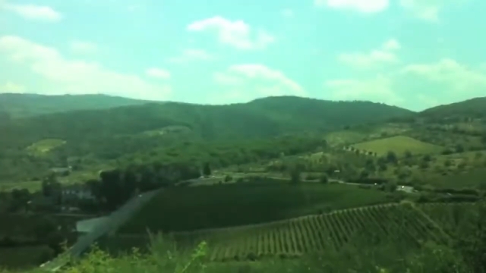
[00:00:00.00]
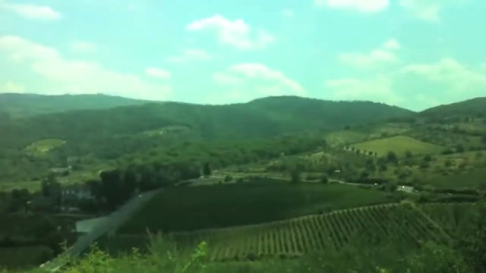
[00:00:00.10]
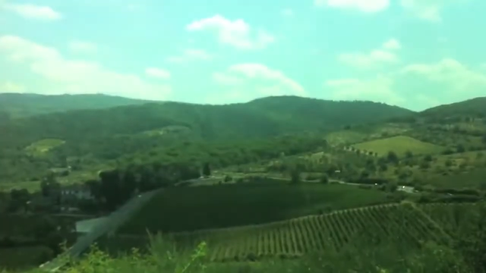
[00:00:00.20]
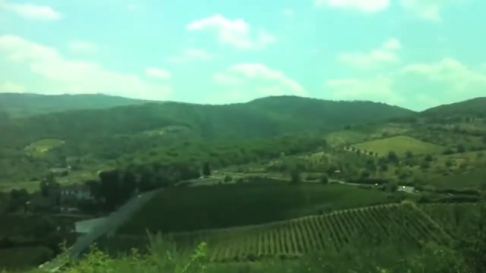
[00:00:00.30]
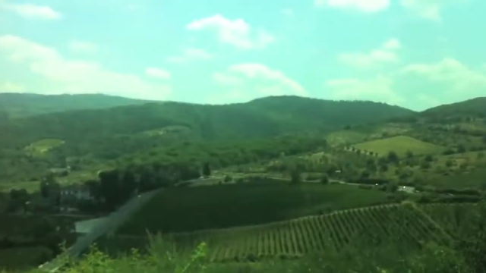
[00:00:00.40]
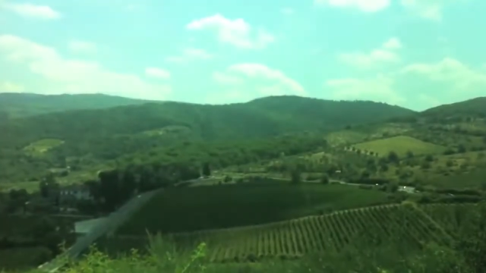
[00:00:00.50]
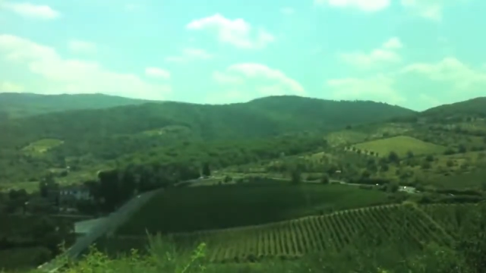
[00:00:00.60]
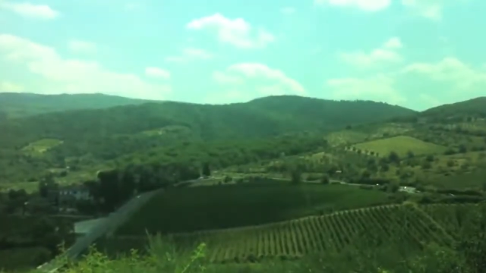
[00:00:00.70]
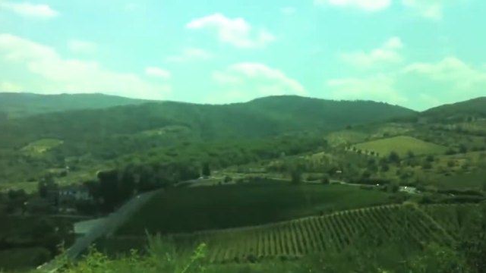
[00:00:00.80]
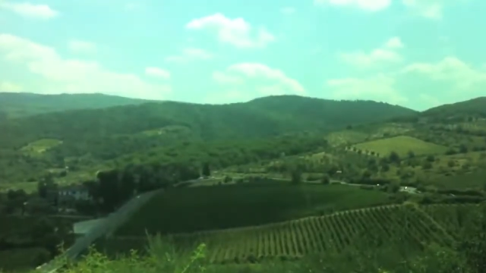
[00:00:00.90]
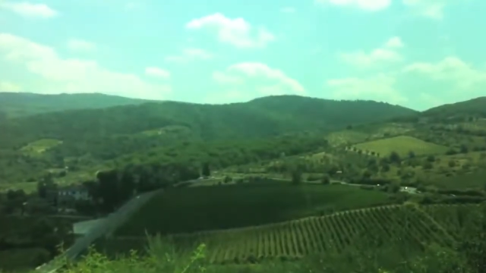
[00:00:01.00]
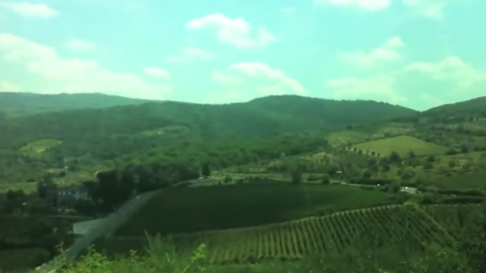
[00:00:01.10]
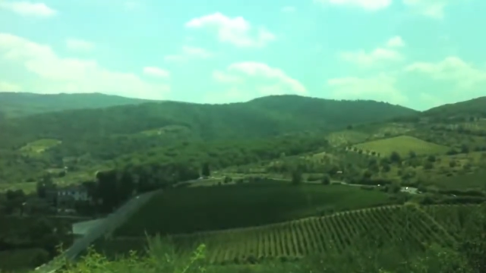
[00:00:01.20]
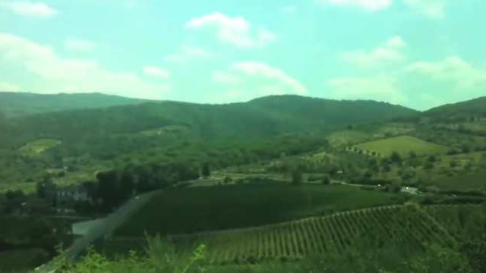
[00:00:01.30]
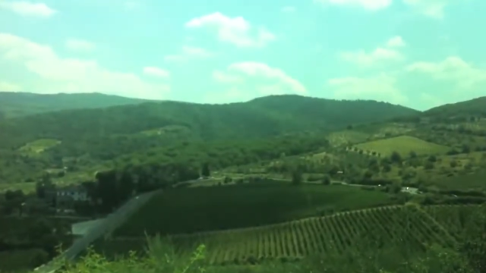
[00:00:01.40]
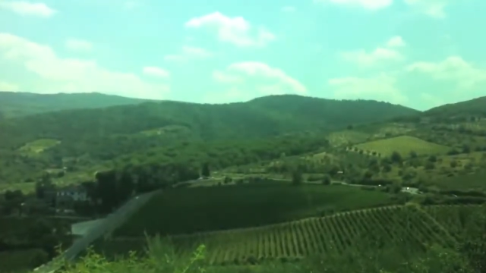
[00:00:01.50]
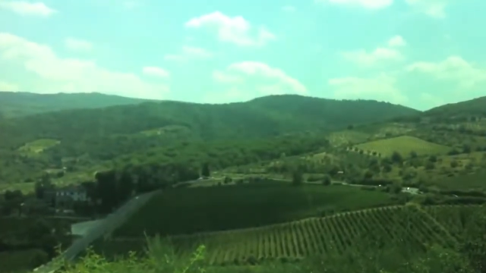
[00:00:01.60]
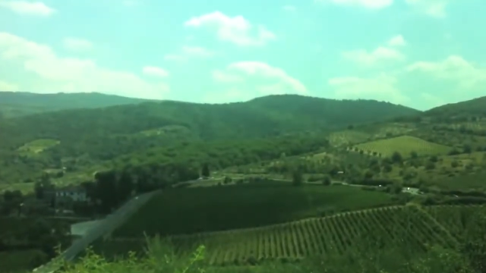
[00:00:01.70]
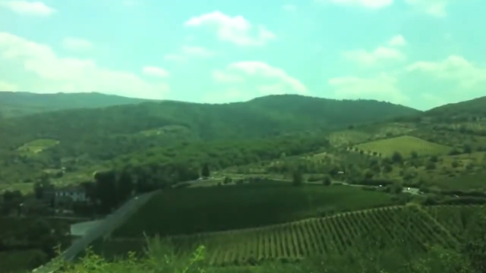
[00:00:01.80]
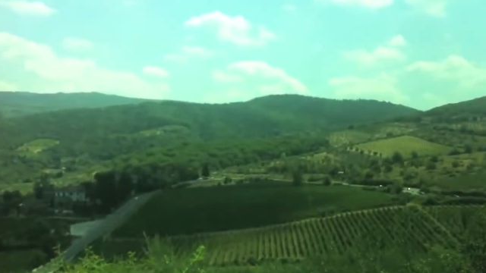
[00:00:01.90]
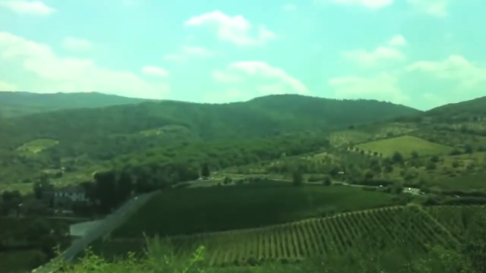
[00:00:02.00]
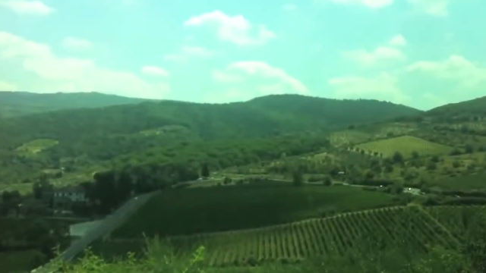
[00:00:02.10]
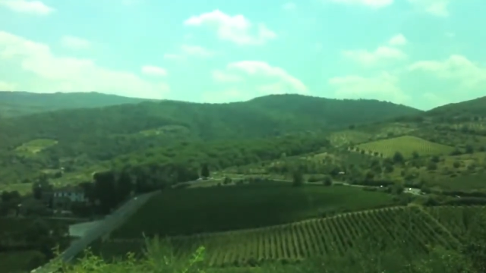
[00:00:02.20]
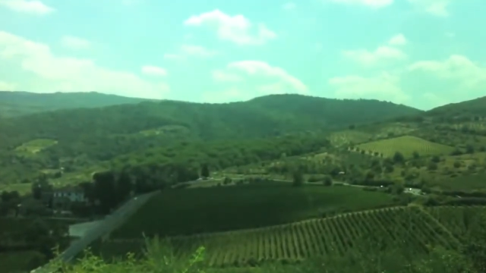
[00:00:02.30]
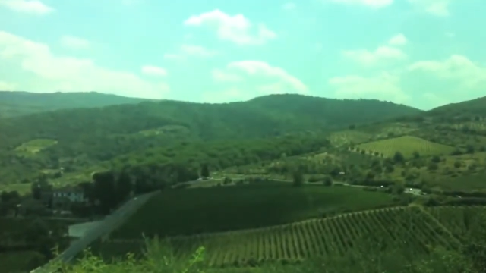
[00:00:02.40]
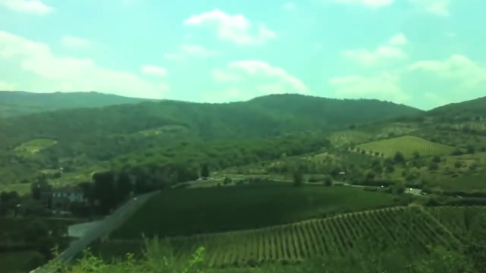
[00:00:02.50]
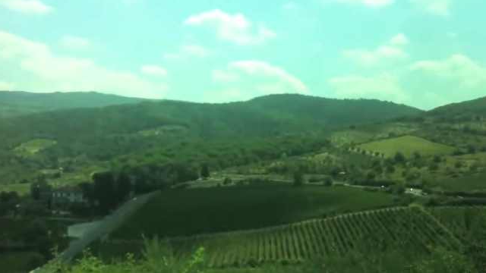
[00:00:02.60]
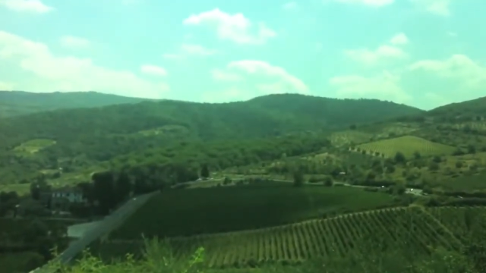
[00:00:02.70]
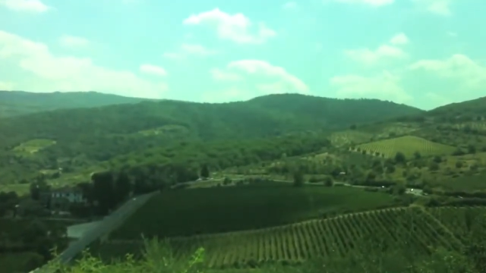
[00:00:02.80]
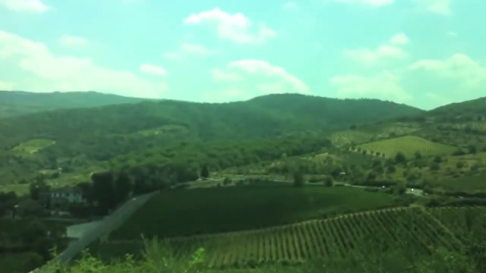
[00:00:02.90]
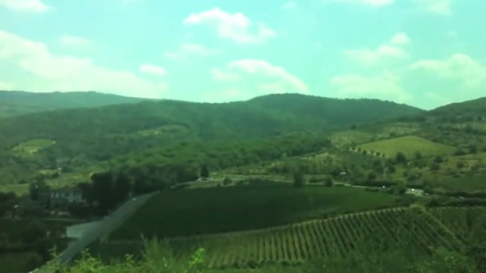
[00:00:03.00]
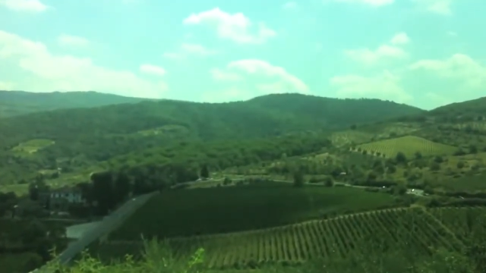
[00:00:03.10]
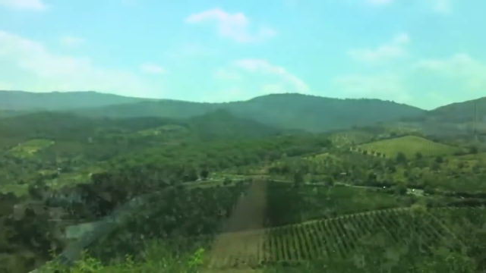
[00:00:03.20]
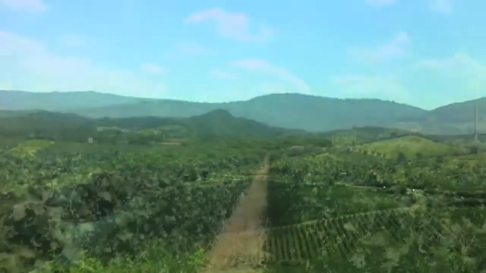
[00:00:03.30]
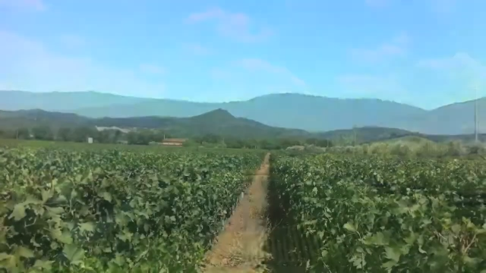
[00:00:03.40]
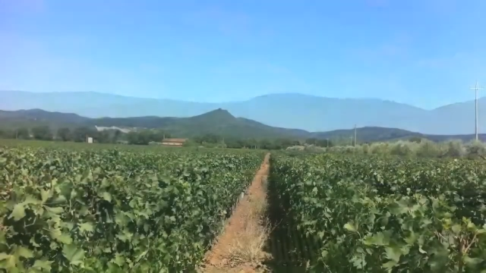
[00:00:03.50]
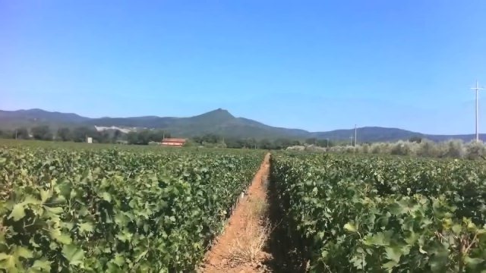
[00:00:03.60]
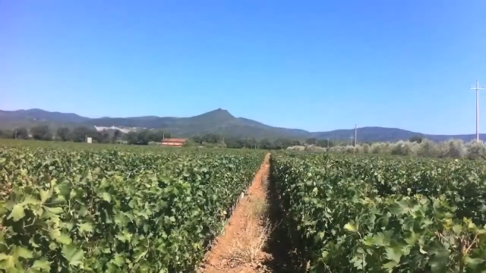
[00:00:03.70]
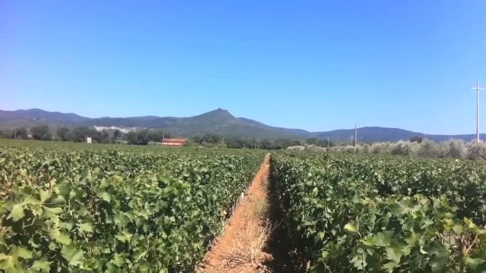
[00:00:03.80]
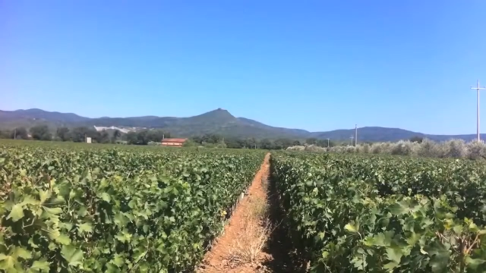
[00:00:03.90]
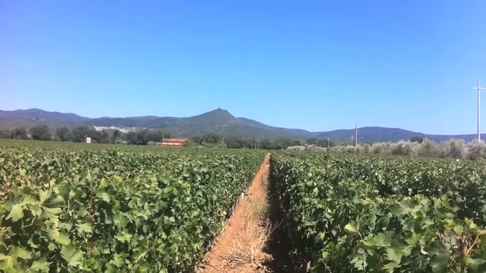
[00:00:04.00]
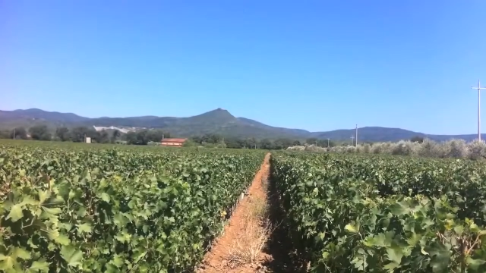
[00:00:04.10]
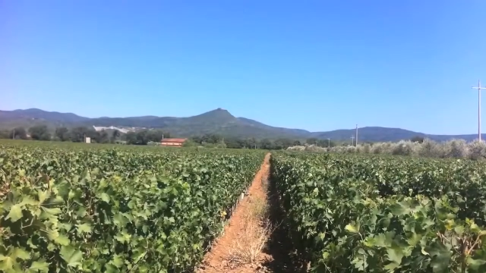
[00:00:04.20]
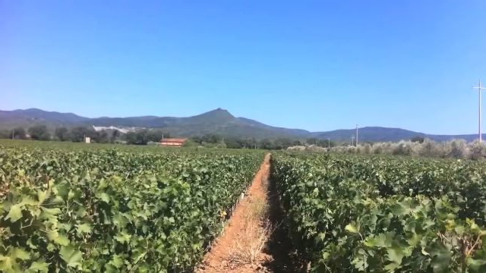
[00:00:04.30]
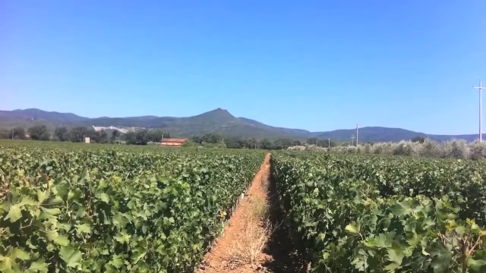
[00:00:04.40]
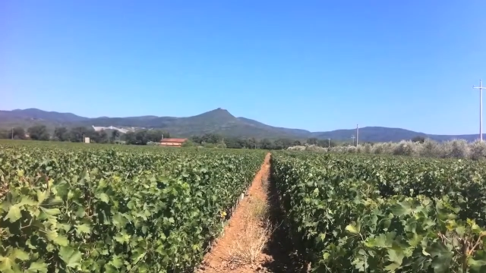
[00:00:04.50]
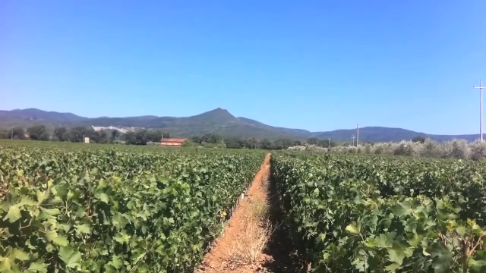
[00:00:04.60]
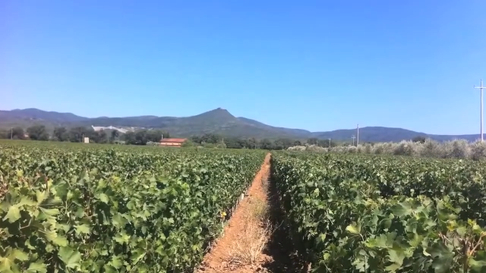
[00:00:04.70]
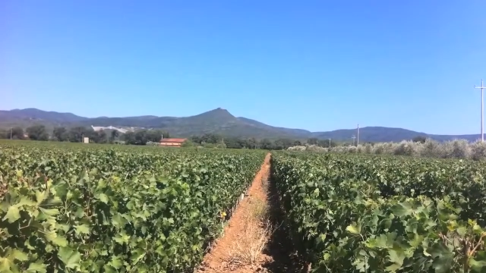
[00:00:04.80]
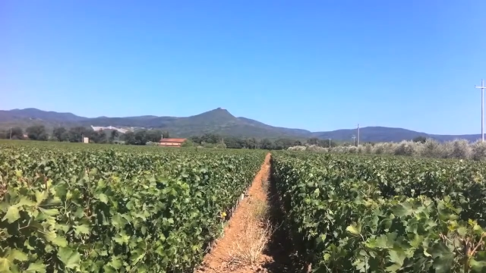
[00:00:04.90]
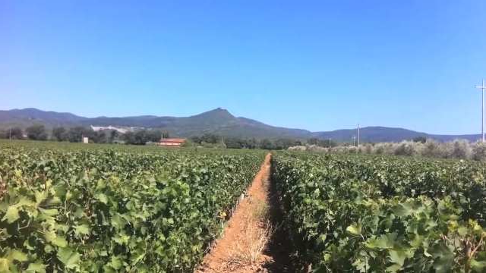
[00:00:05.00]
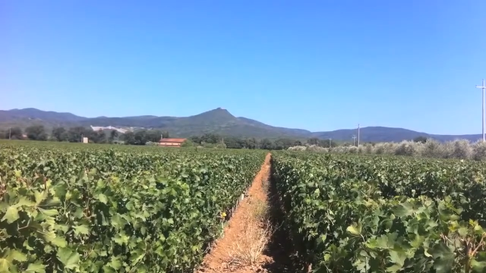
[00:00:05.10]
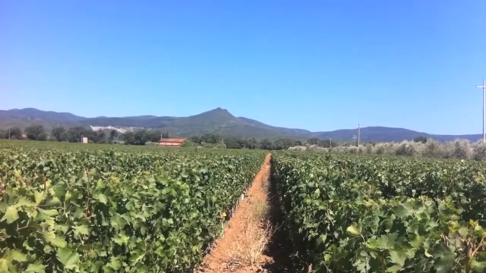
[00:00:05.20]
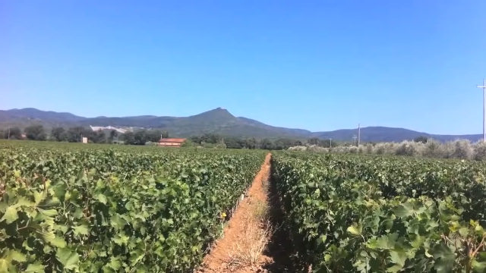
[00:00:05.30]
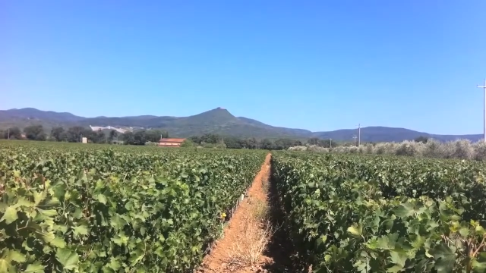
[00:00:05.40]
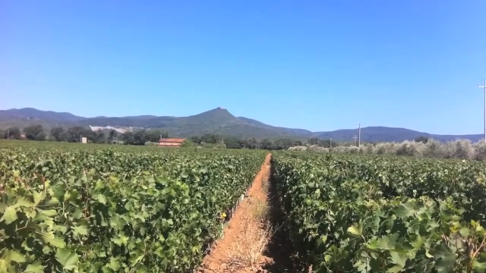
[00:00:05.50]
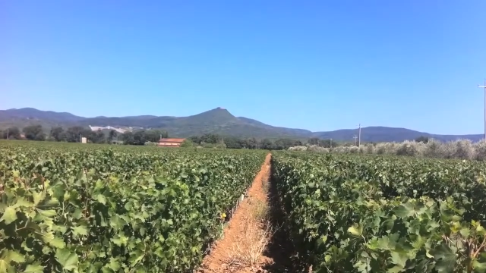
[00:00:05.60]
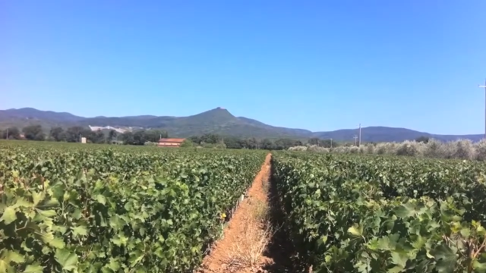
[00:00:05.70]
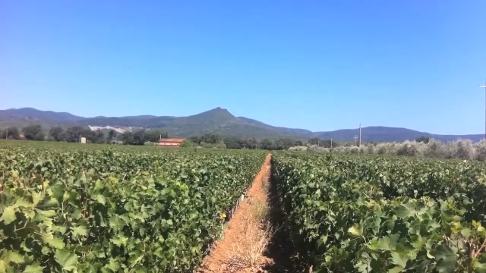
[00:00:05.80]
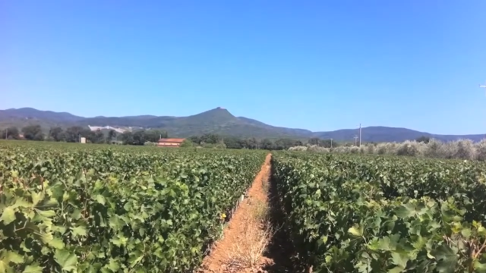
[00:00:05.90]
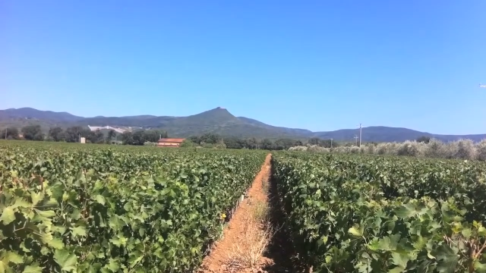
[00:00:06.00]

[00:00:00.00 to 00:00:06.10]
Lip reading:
No face is visible, so there are no lips to read.